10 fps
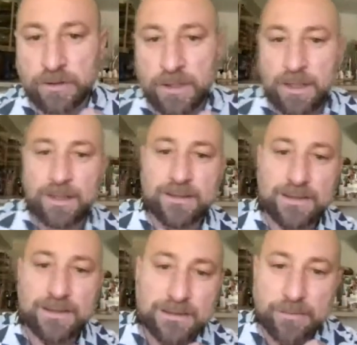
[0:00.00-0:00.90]
to
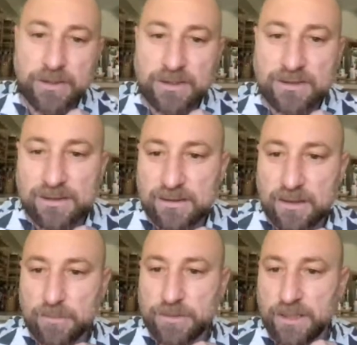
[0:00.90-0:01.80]
discern the
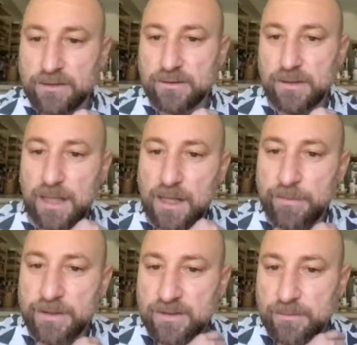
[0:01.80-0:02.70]
stimulus is an
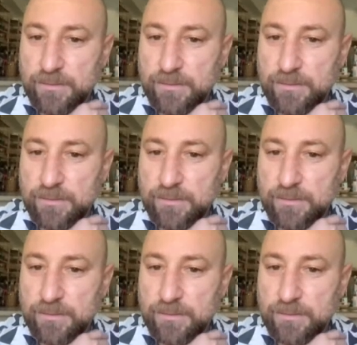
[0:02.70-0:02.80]
object.